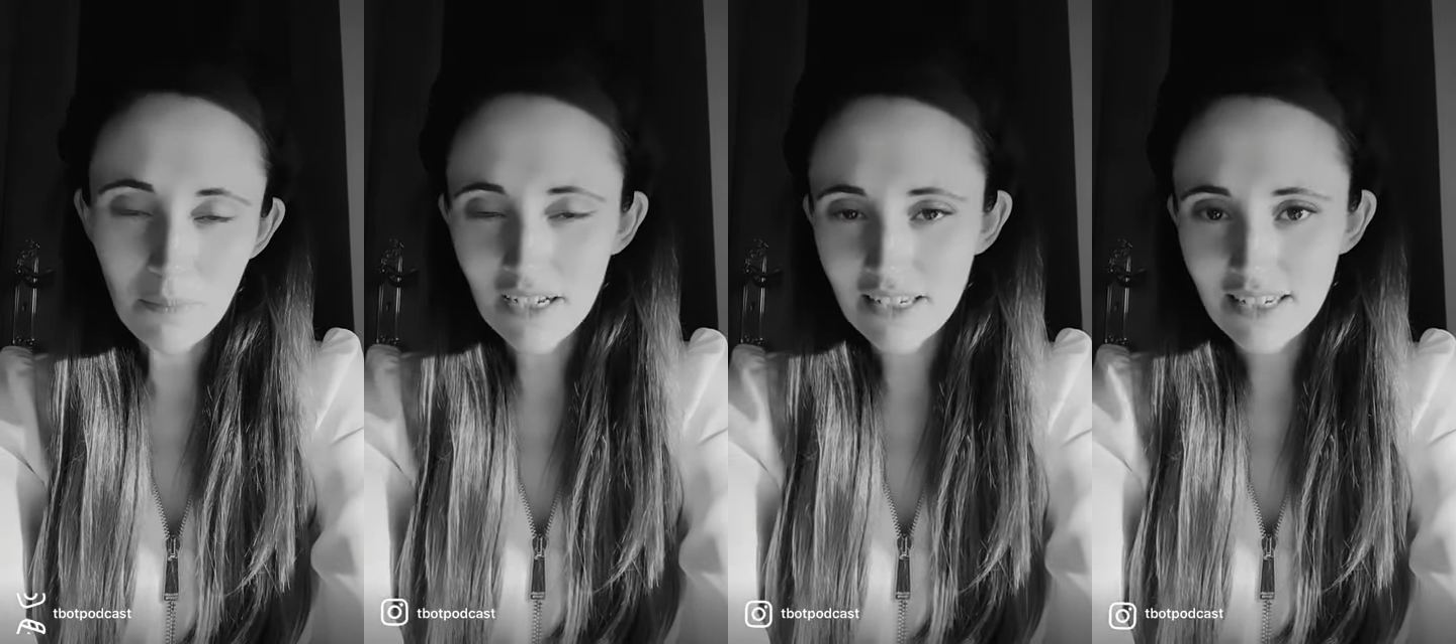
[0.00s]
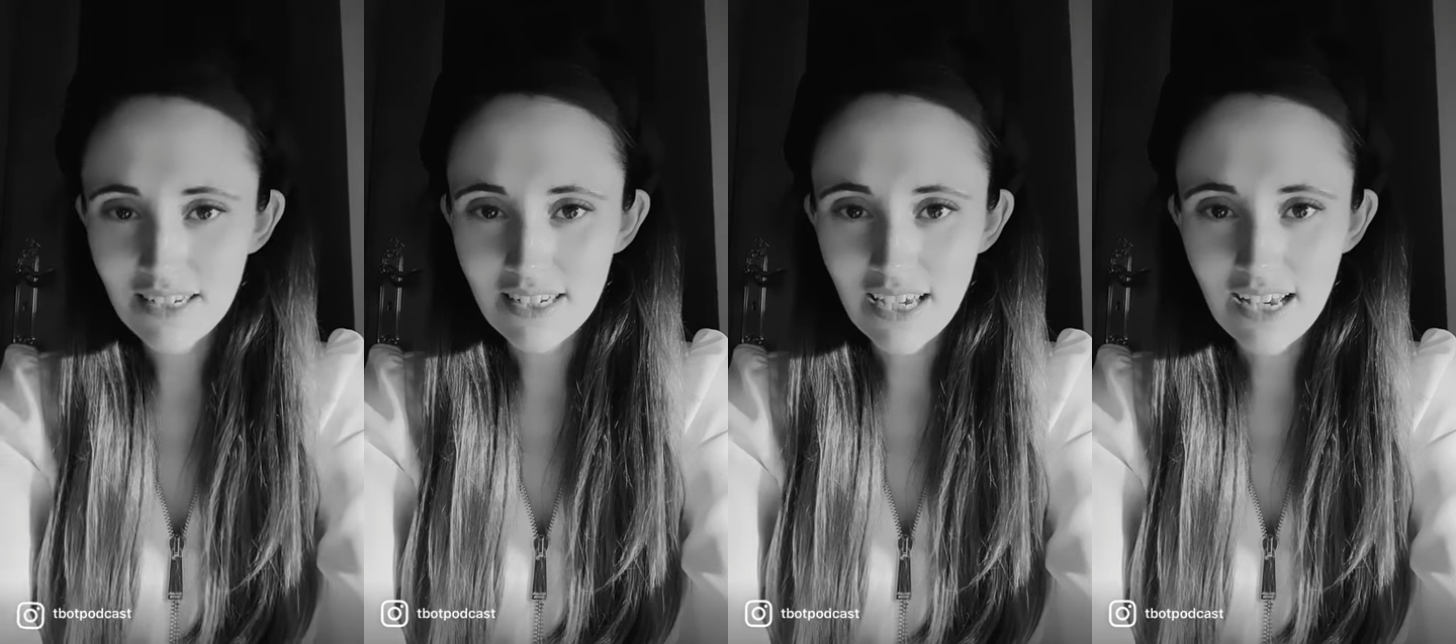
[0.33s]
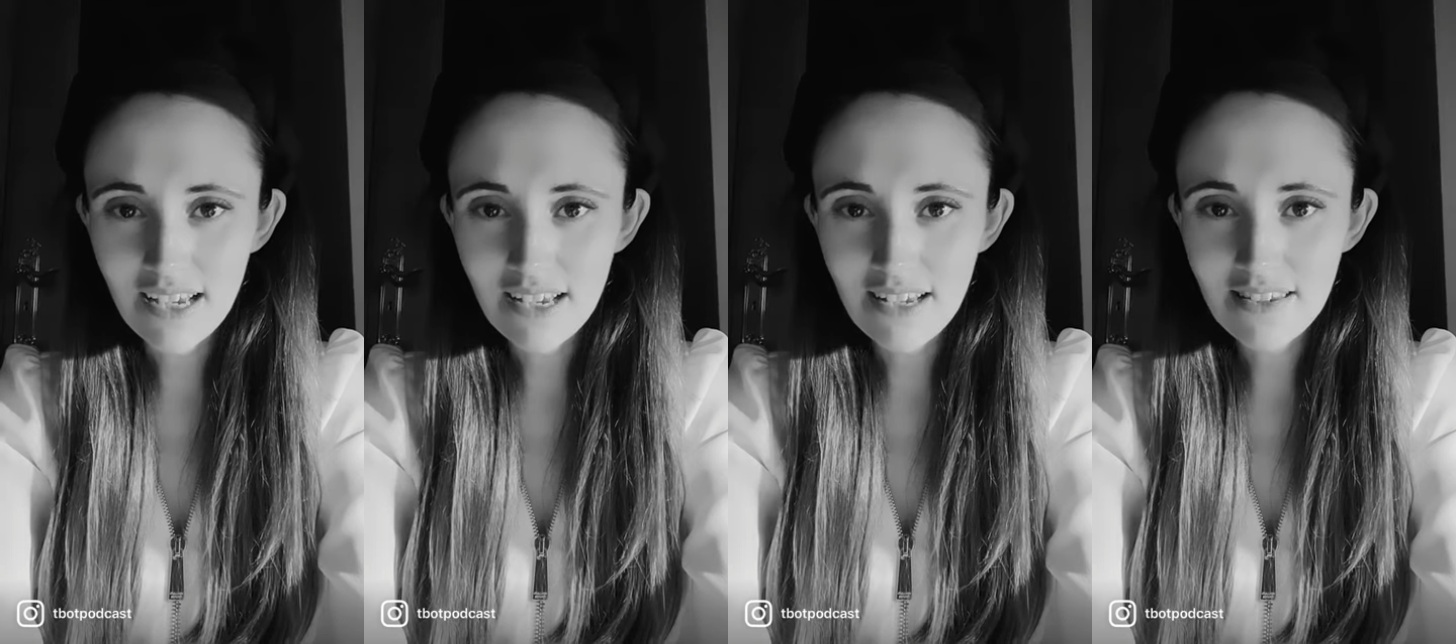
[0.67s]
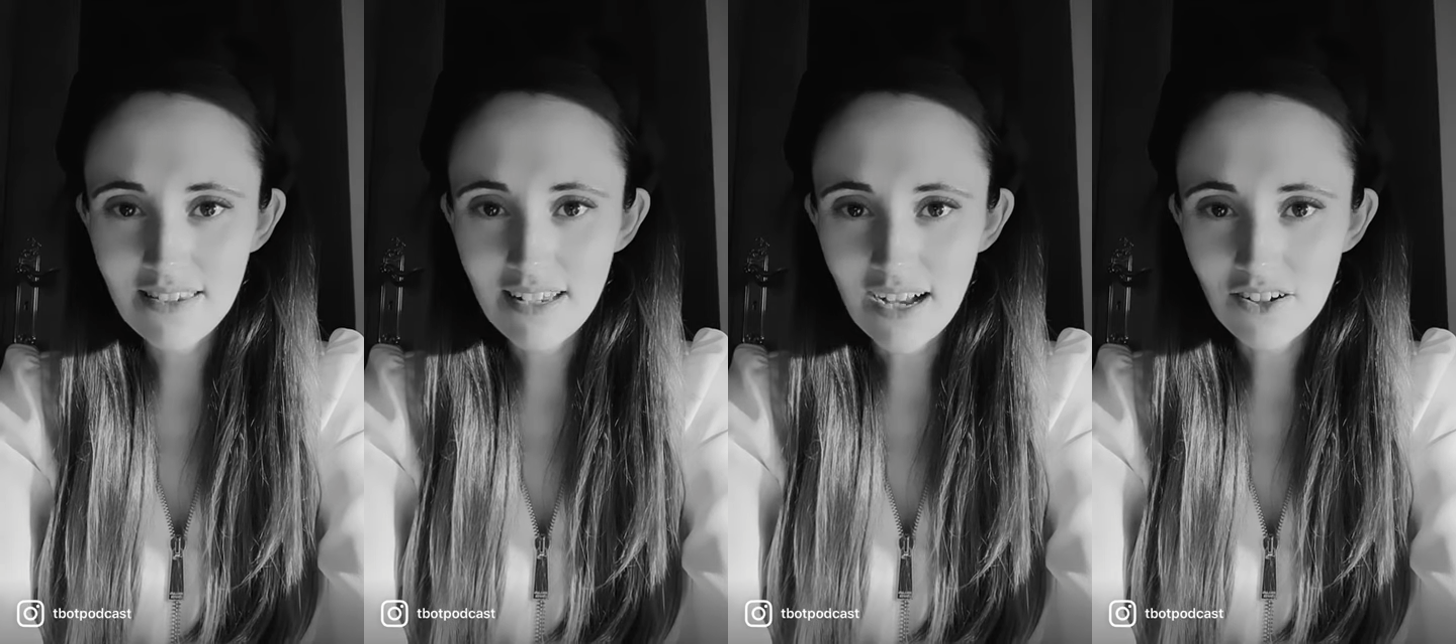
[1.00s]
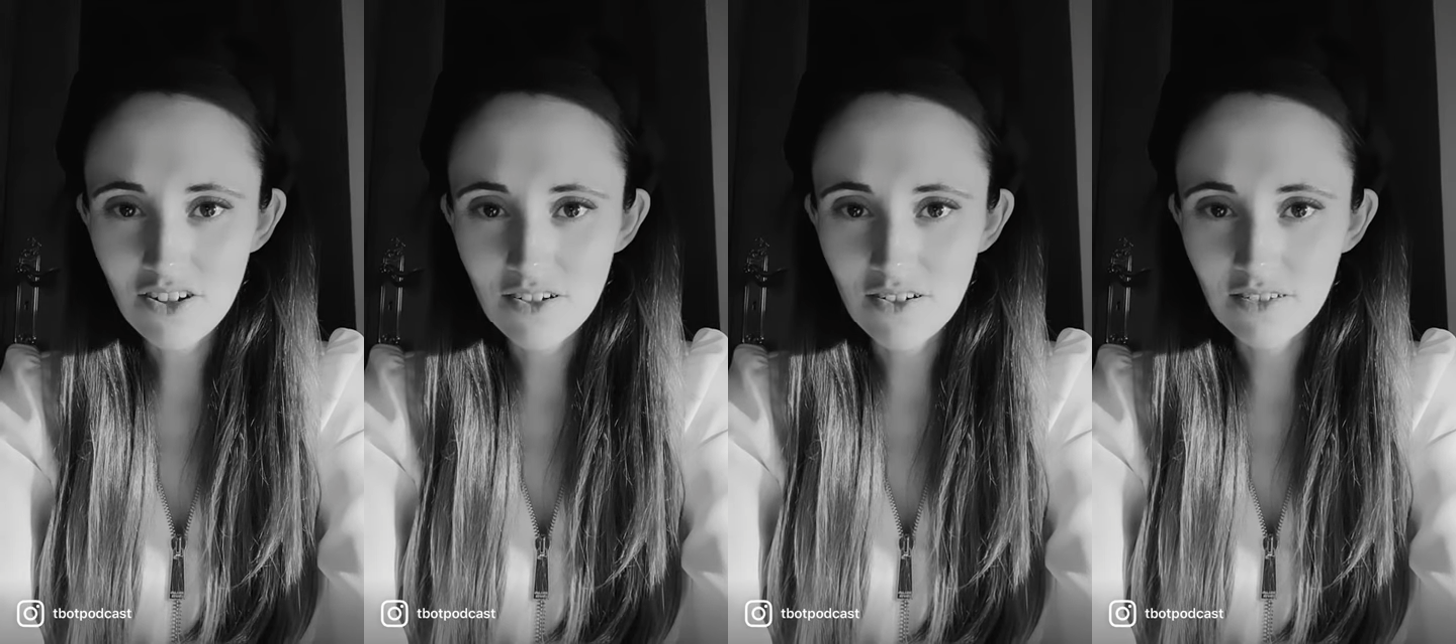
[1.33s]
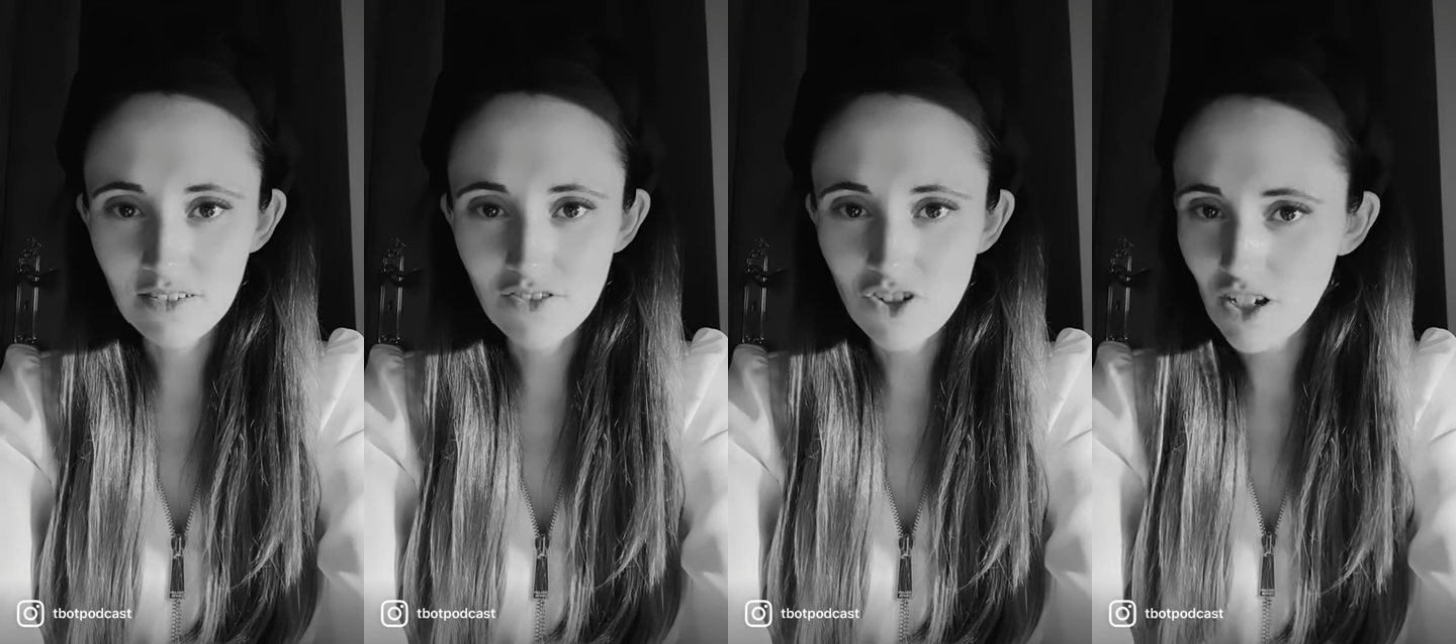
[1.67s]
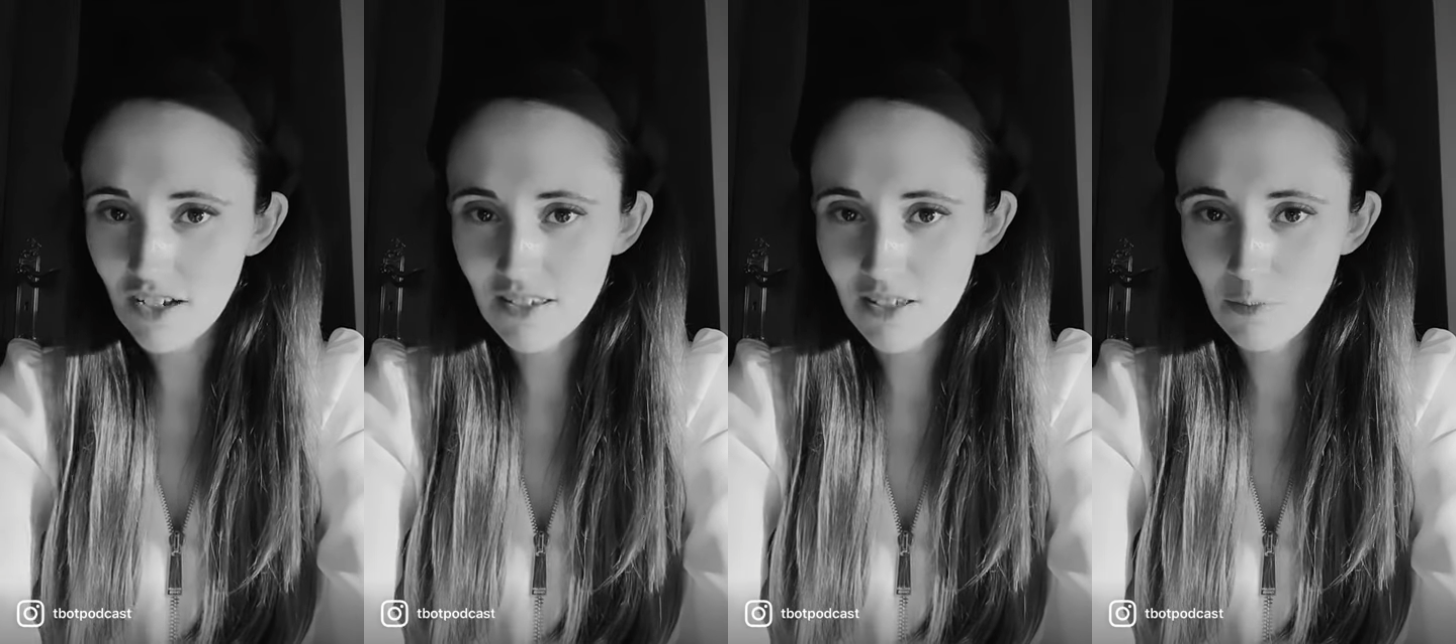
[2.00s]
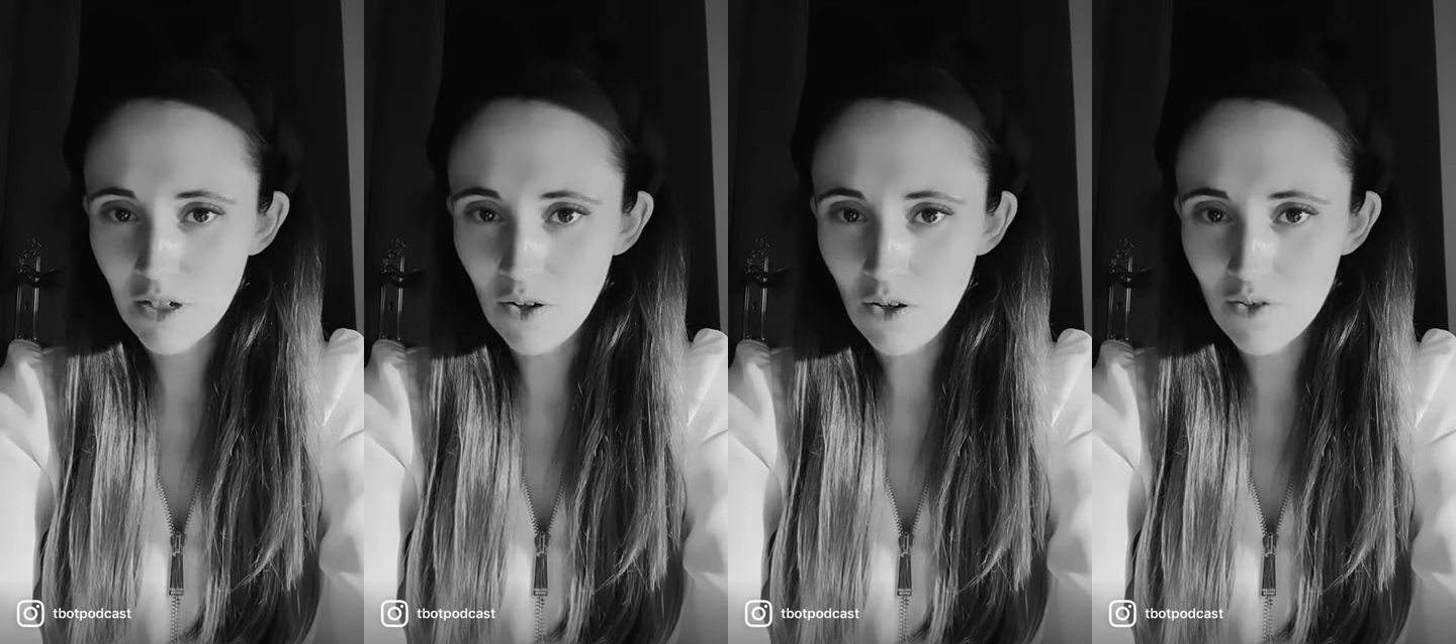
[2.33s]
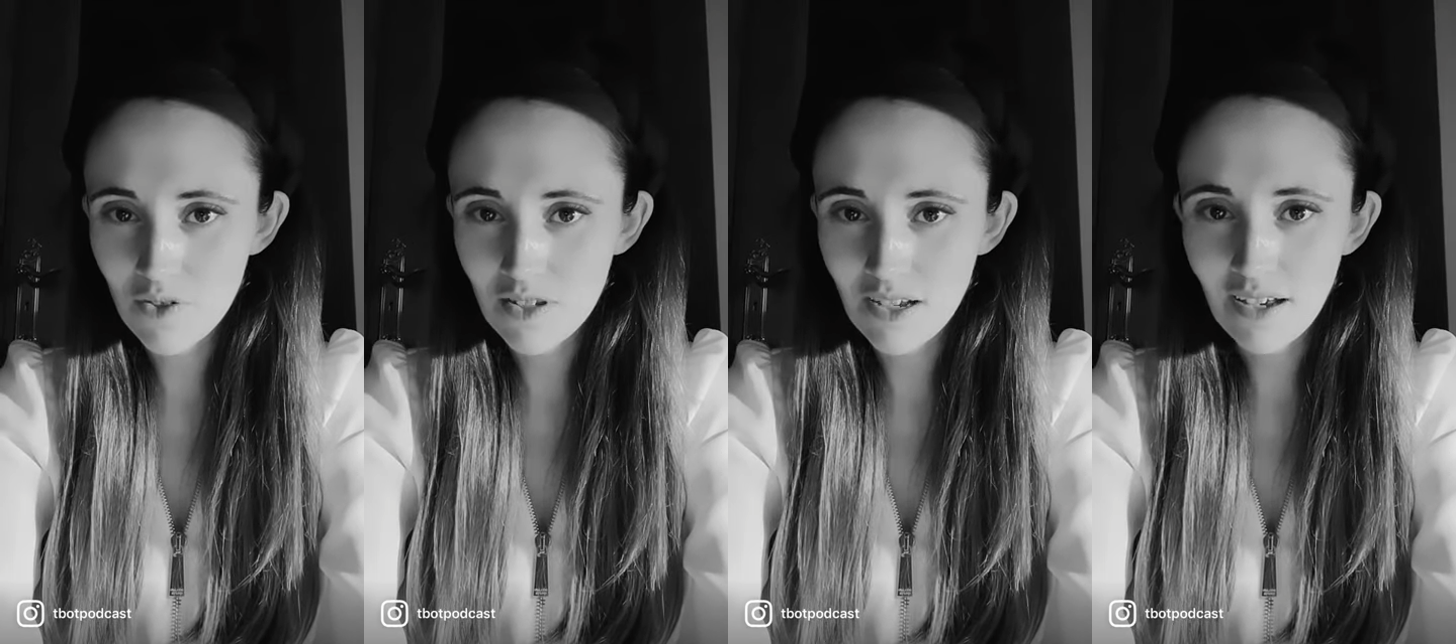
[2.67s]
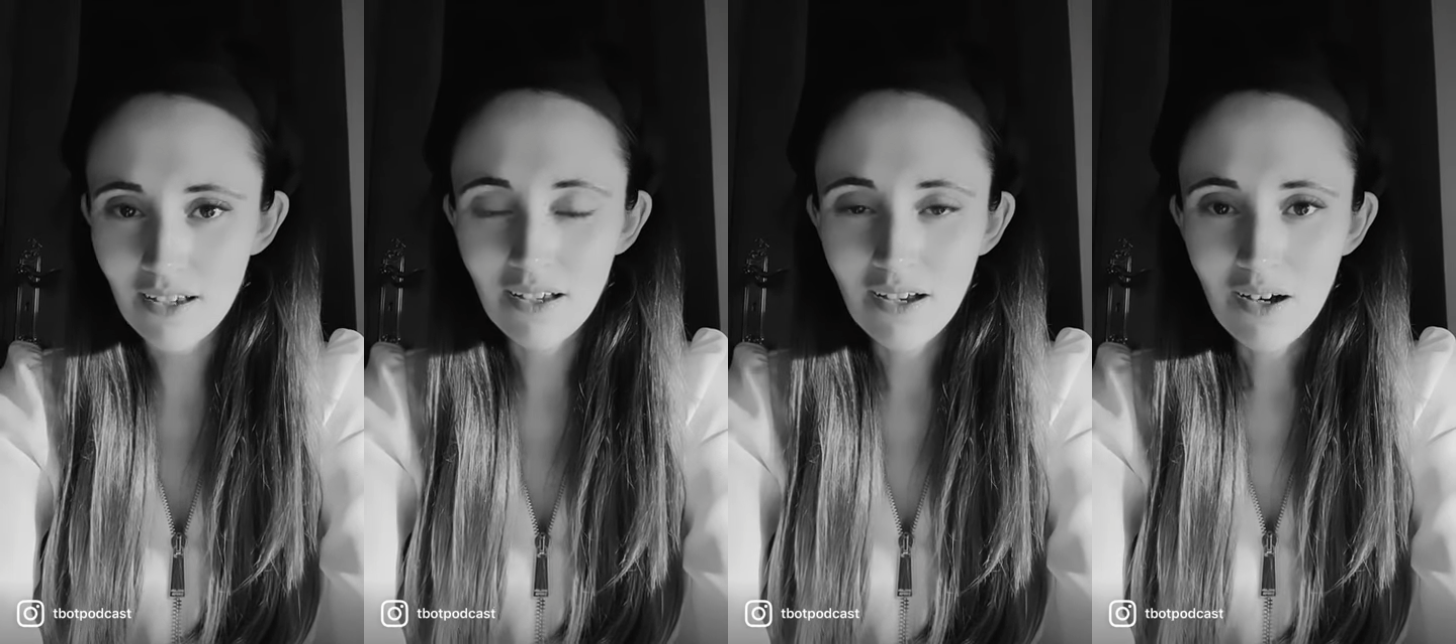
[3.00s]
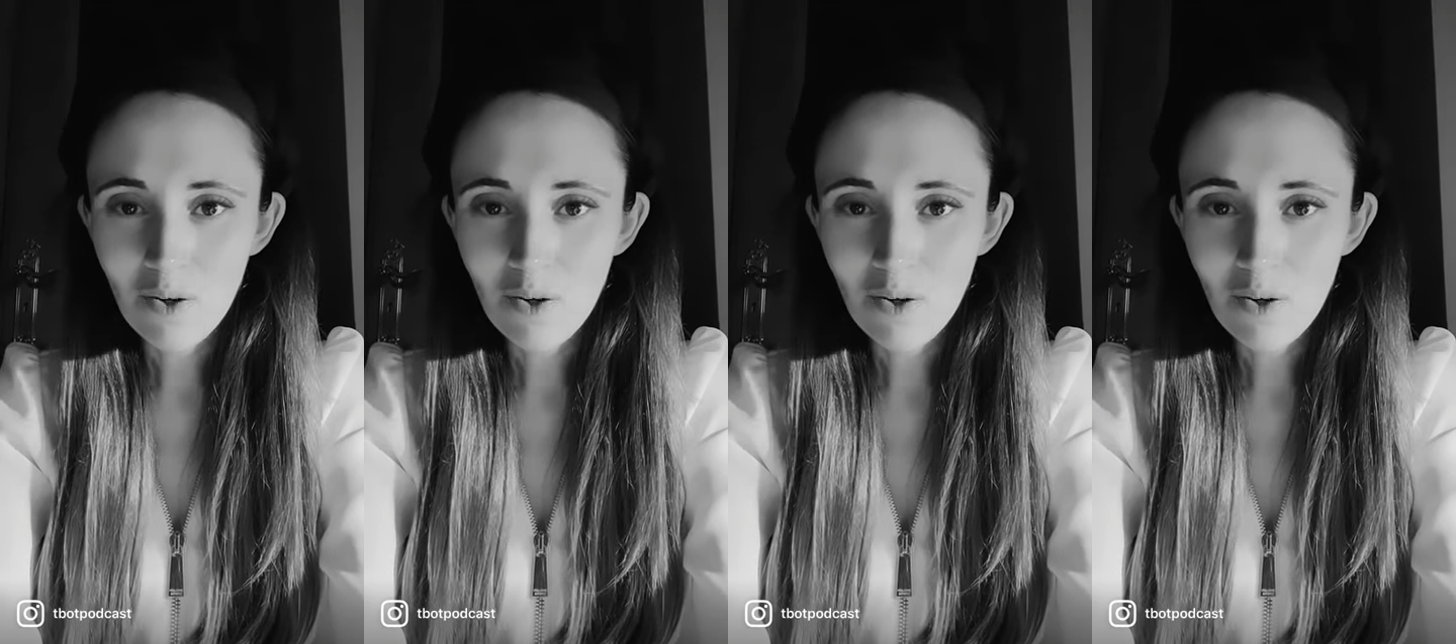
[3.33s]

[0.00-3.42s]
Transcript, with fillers: but today is National Just Because Day,